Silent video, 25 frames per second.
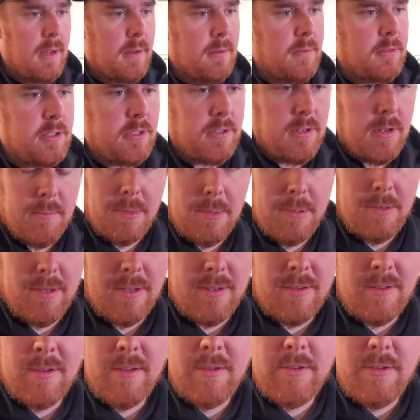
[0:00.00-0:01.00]
we're just going to be
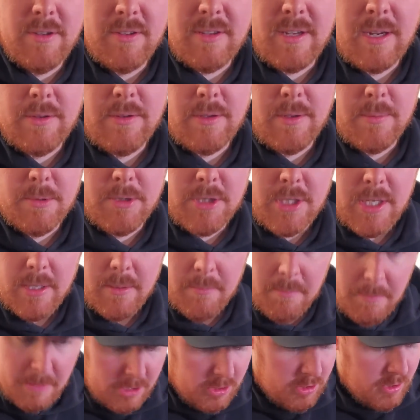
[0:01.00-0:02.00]
discount double
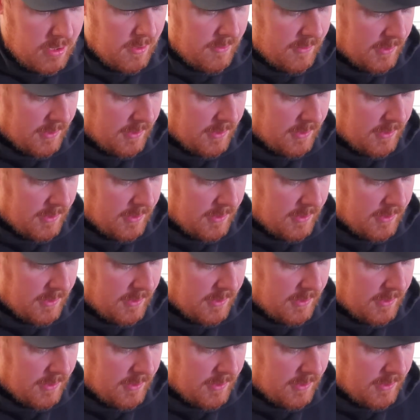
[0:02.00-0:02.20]
check, make sure